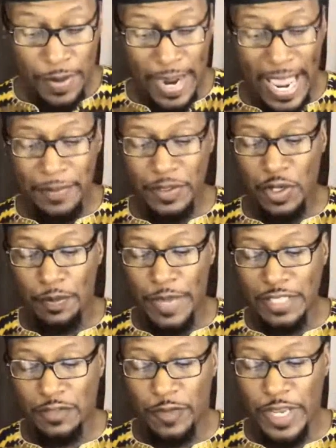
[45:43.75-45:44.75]
Perhaps her
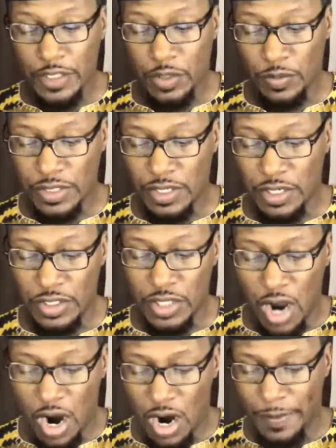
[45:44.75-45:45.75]
best feature was her
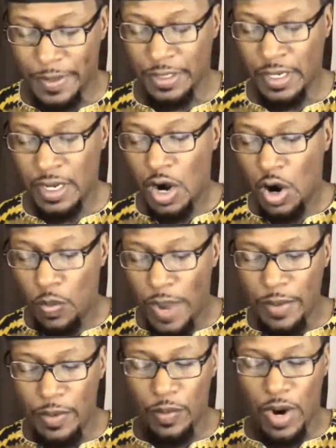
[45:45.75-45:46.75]
charm and her
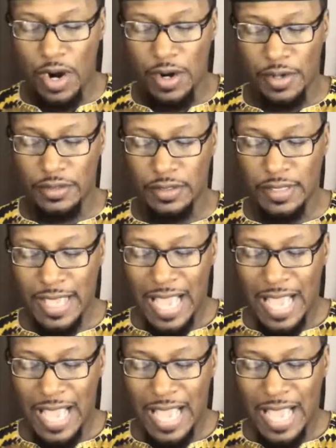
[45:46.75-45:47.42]
way with words.